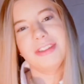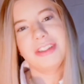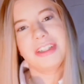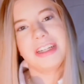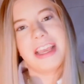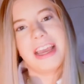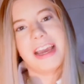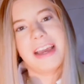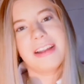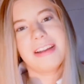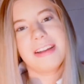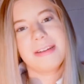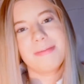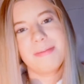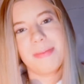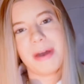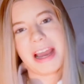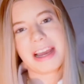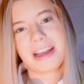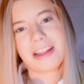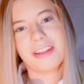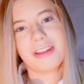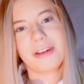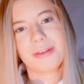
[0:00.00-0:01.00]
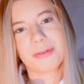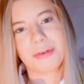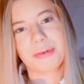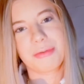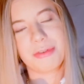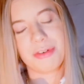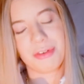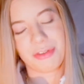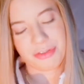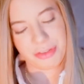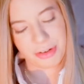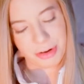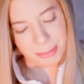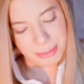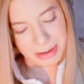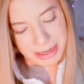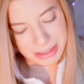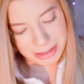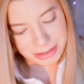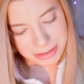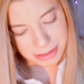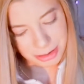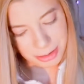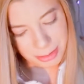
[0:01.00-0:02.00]
getting back in the groove of
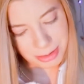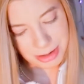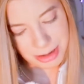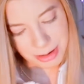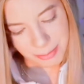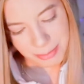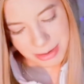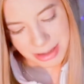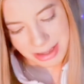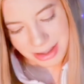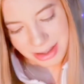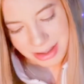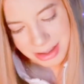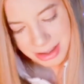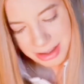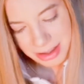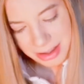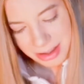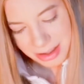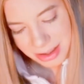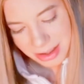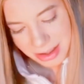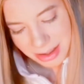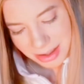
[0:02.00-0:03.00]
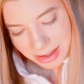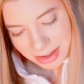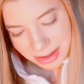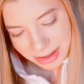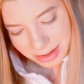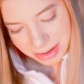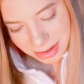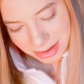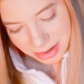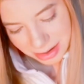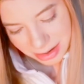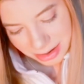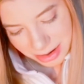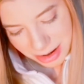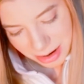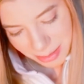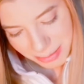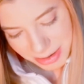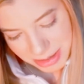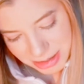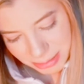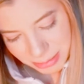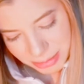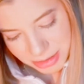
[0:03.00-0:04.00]
filming, so can we cut
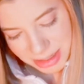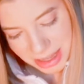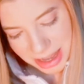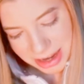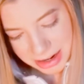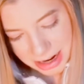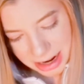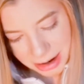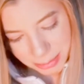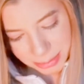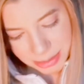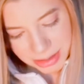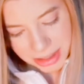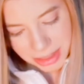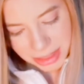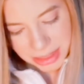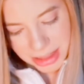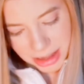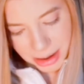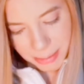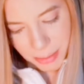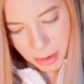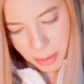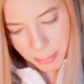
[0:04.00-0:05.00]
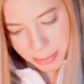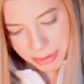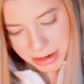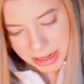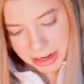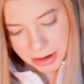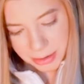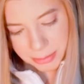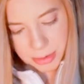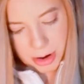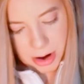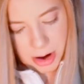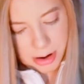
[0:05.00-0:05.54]
me some slack? I really think I'm opening it wrong.